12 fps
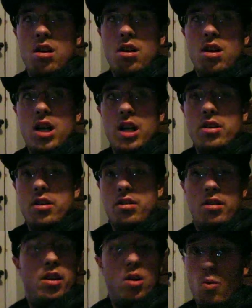I just,
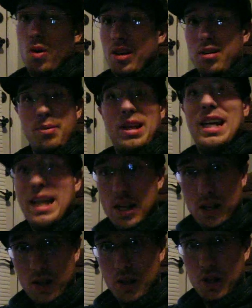you know, want some
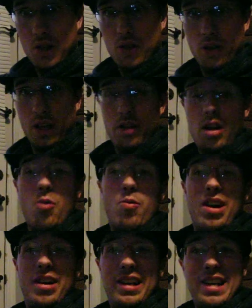energy drinks. I
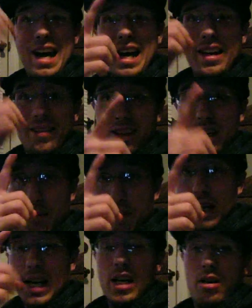want Nas in a
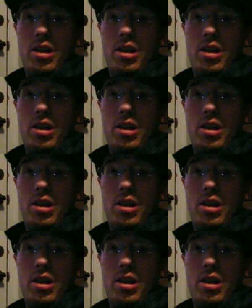bottle.